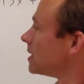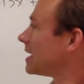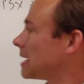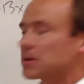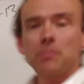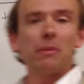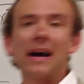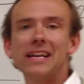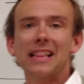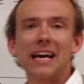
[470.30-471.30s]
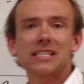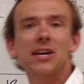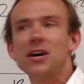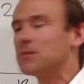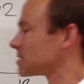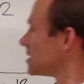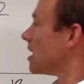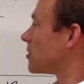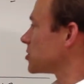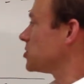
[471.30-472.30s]
and I'm combining like terms.
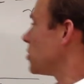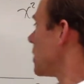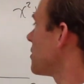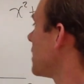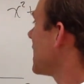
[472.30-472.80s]
There's no other